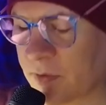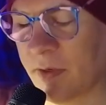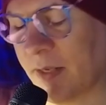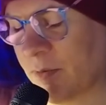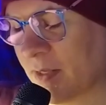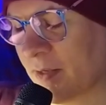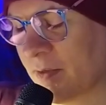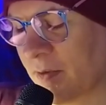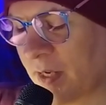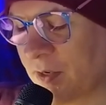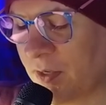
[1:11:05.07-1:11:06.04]
that's not
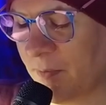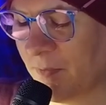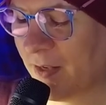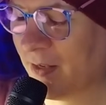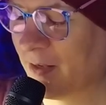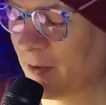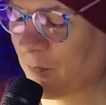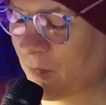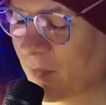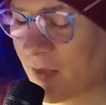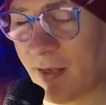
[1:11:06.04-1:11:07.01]
Kenji.
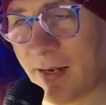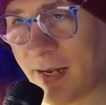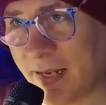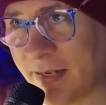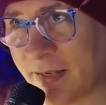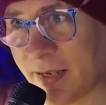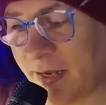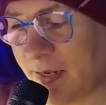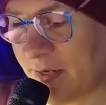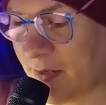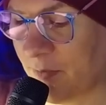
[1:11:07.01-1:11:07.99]
Lady
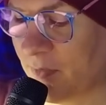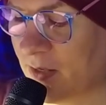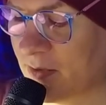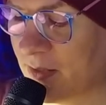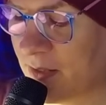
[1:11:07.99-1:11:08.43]
Kaede is a little